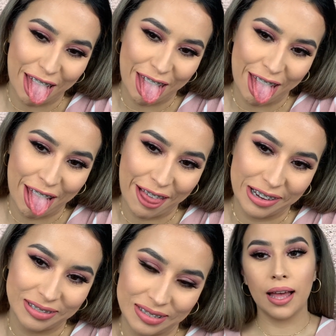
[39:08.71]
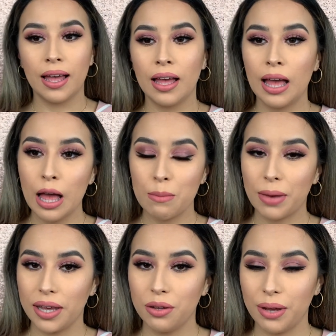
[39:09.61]
Mm.
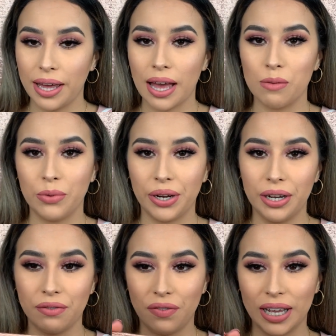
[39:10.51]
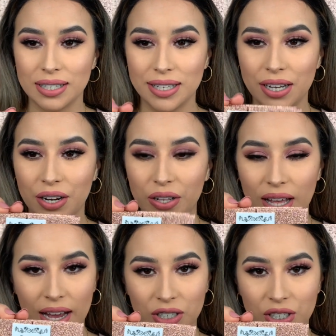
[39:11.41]
By the way, I'm wearing Fancy Girl
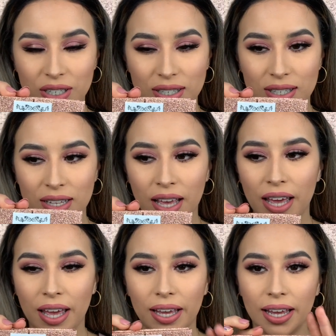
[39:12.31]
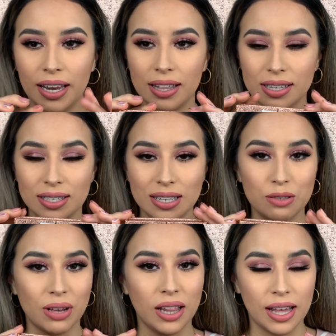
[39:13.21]
lashes and this
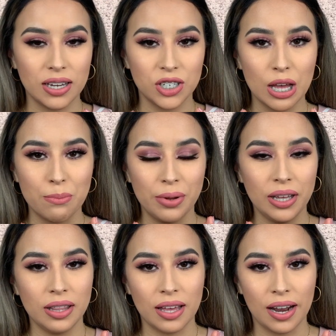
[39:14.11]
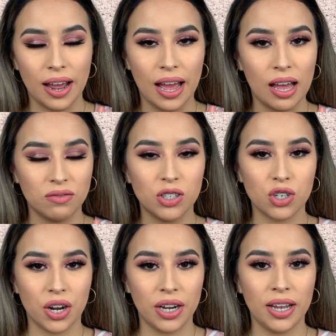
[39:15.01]
is my lash company that I have
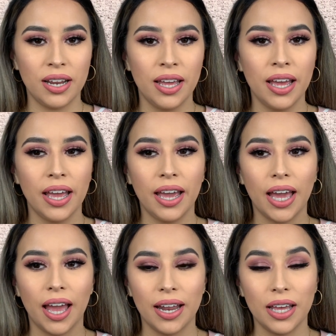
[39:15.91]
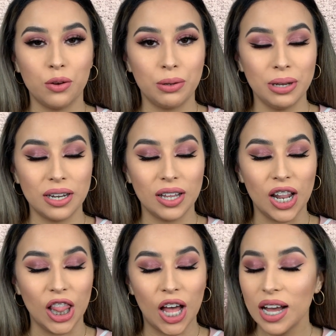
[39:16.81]
started and it would mean a
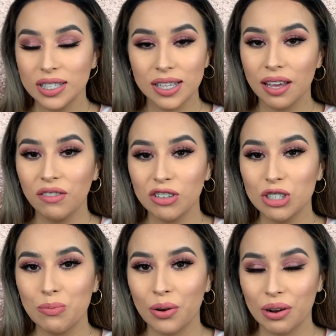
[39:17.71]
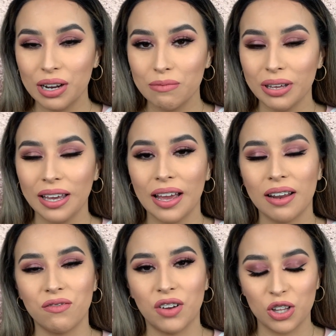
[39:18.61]
lot if you supported me
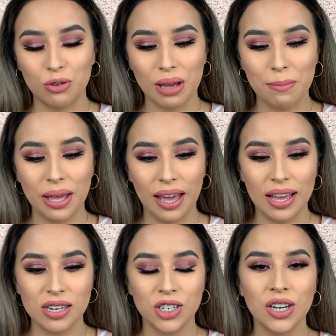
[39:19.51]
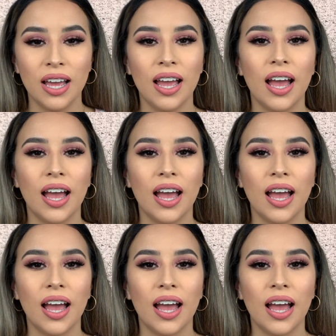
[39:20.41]
and followed my page